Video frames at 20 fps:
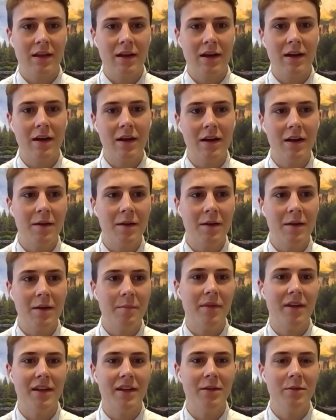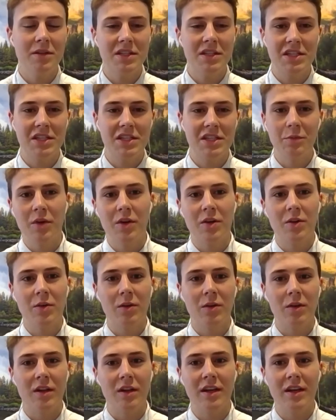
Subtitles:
It was super cool.